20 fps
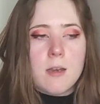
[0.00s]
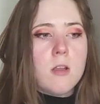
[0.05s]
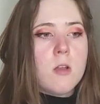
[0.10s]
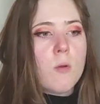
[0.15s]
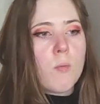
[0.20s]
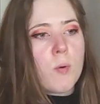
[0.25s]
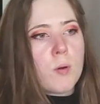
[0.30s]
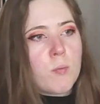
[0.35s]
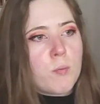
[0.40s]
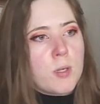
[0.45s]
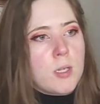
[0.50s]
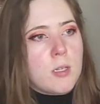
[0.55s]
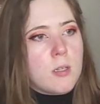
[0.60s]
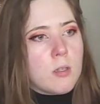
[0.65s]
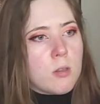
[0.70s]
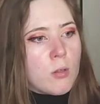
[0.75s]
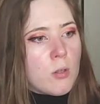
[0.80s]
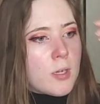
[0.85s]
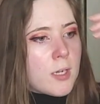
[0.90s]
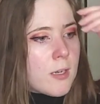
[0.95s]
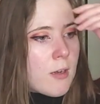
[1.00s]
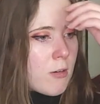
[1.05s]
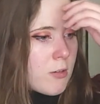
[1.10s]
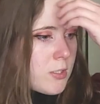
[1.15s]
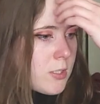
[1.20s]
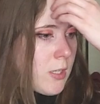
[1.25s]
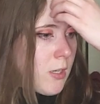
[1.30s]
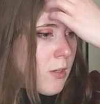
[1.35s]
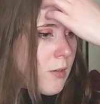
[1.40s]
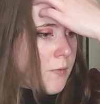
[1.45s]
When we look at
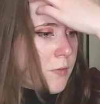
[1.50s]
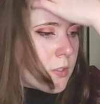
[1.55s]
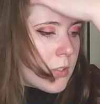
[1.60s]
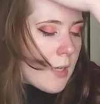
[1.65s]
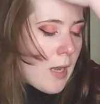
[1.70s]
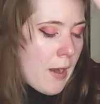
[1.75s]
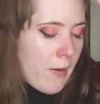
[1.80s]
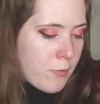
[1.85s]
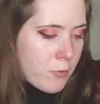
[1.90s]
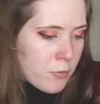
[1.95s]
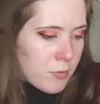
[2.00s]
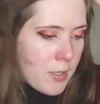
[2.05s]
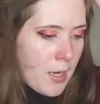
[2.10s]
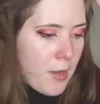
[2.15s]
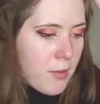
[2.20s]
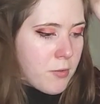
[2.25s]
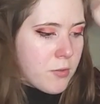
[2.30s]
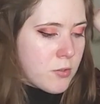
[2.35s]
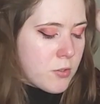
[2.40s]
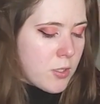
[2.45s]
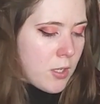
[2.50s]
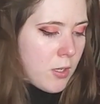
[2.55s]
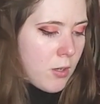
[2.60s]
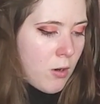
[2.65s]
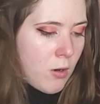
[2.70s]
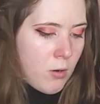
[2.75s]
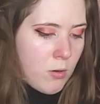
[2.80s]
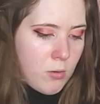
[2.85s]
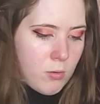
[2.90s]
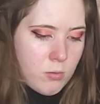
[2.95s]
ourselves after death and say,
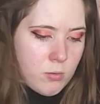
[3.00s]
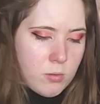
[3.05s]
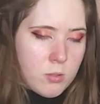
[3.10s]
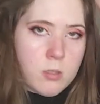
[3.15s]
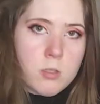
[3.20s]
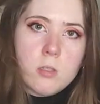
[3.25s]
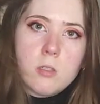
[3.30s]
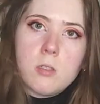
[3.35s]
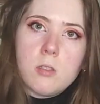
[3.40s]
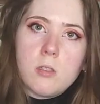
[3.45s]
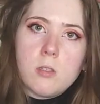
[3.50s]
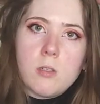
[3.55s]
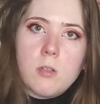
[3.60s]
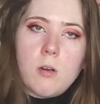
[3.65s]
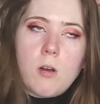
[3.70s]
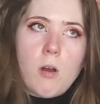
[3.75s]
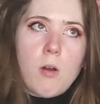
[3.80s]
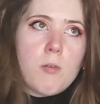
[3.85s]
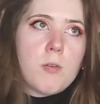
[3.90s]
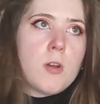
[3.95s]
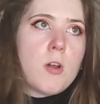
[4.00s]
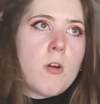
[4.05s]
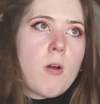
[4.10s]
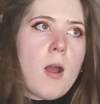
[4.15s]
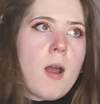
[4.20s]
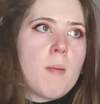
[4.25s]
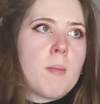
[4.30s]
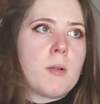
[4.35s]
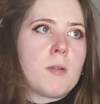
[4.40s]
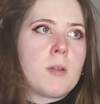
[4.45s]
oh no,
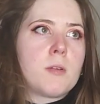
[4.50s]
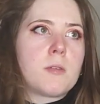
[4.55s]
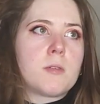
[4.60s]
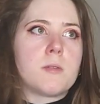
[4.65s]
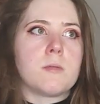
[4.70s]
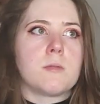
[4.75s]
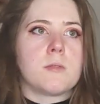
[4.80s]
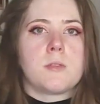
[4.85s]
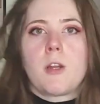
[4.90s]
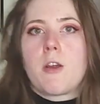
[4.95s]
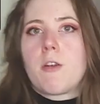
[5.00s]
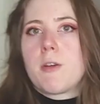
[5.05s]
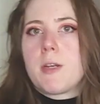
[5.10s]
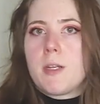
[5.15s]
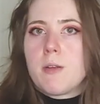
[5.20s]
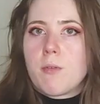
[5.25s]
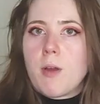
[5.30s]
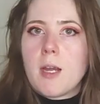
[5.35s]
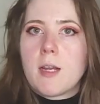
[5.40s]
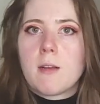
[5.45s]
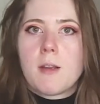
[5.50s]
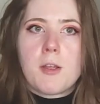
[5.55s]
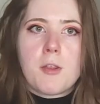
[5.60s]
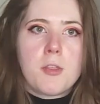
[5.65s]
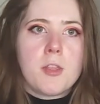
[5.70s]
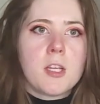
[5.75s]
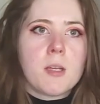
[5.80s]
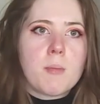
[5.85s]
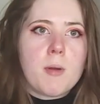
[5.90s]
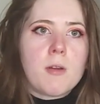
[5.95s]
I'm a little dirty, right? Like,
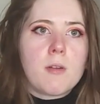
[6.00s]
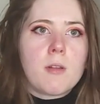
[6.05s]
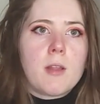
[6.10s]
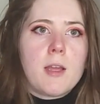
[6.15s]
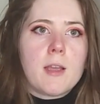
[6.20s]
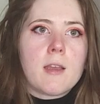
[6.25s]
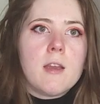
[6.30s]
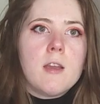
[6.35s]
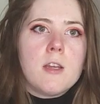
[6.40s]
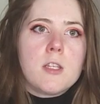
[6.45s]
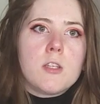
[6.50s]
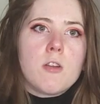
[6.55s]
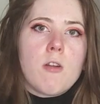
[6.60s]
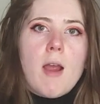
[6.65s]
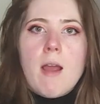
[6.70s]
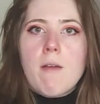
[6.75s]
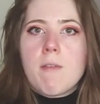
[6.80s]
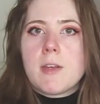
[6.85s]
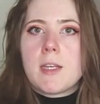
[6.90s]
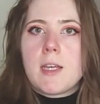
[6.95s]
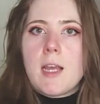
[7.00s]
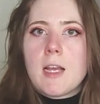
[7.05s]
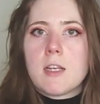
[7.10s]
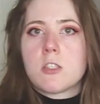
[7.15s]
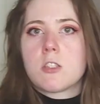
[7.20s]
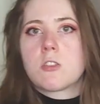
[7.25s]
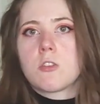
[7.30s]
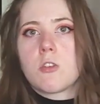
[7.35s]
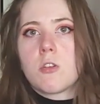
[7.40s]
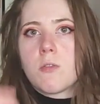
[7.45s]
think about, like, you're having
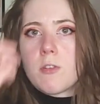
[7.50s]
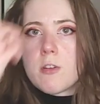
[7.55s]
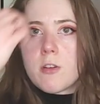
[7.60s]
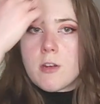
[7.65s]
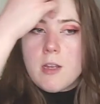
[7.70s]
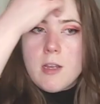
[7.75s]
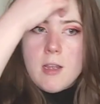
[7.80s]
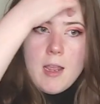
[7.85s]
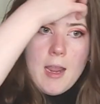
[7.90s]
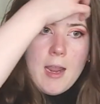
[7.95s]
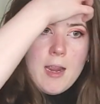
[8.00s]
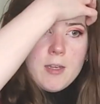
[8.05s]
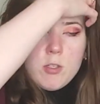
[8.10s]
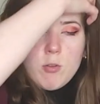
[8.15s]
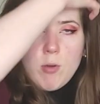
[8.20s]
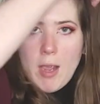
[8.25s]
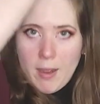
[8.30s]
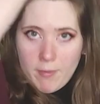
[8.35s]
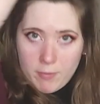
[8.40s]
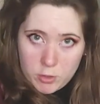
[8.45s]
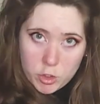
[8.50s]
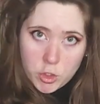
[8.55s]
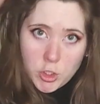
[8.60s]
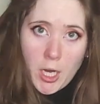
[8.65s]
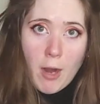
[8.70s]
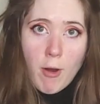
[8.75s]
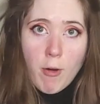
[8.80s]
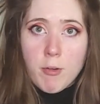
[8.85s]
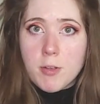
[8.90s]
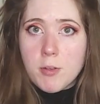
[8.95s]
guests over and you haven't
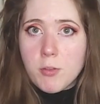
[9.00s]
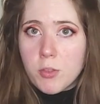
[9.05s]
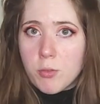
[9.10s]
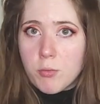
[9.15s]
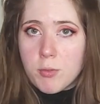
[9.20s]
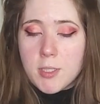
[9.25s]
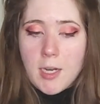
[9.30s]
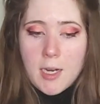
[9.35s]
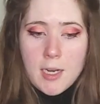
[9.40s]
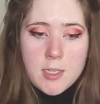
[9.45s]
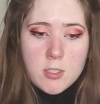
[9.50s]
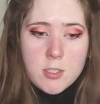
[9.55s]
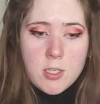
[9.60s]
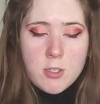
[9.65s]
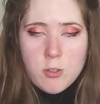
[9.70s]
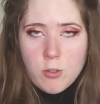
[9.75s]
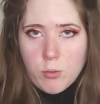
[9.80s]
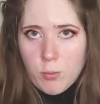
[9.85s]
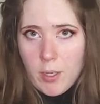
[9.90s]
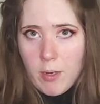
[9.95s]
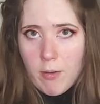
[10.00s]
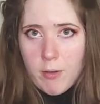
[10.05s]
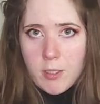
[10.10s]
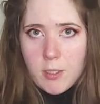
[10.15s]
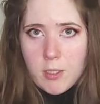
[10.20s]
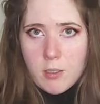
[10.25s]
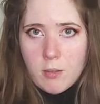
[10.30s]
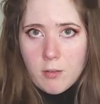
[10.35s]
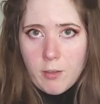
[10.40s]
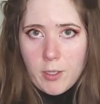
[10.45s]
showered in 3 days and you're wearing,
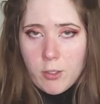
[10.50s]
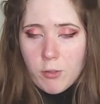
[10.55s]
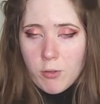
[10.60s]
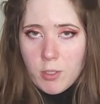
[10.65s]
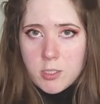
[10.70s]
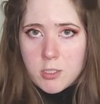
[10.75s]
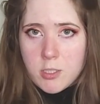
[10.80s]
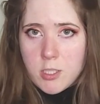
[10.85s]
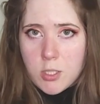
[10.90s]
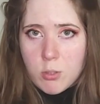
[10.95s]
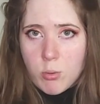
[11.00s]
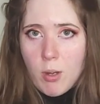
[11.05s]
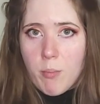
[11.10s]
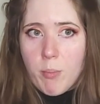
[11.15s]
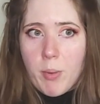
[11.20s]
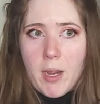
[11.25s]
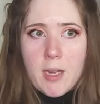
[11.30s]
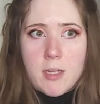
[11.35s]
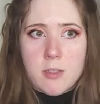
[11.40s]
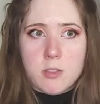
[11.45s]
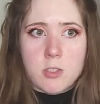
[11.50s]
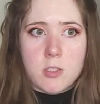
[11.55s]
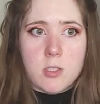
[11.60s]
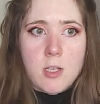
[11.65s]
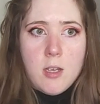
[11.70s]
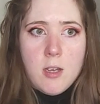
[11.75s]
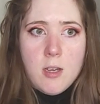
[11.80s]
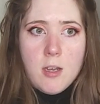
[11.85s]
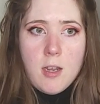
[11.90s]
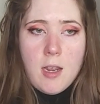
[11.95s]
like, crusty sweatpants
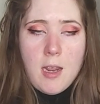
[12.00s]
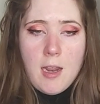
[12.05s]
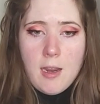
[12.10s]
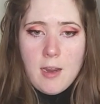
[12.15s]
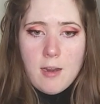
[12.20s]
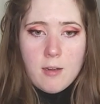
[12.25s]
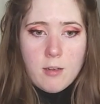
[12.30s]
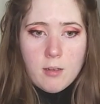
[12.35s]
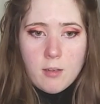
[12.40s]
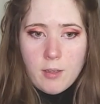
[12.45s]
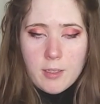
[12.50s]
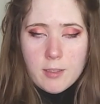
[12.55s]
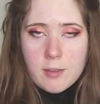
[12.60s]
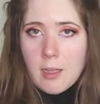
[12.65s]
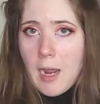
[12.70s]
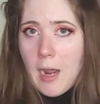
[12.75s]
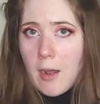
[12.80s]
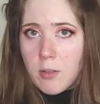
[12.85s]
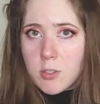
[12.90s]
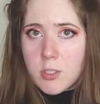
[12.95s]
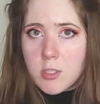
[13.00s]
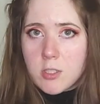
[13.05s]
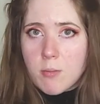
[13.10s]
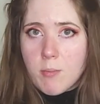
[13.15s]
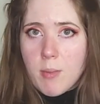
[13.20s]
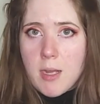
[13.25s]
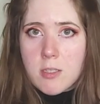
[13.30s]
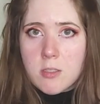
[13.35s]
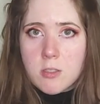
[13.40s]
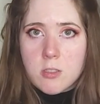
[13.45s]
and, like, the house is a
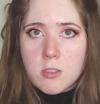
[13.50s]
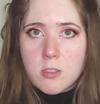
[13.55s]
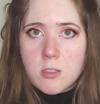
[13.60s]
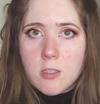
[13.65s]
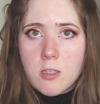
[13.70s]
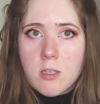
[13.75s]
mess.